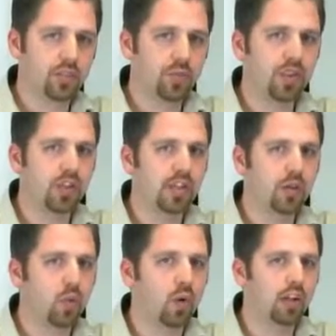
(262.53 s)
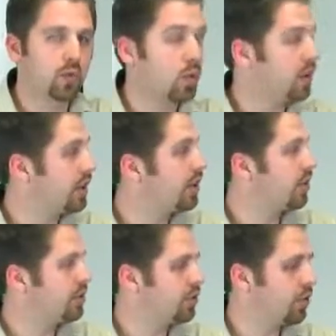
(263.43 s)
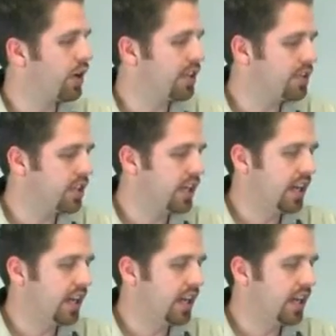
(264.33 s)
speed and why you want the increased range.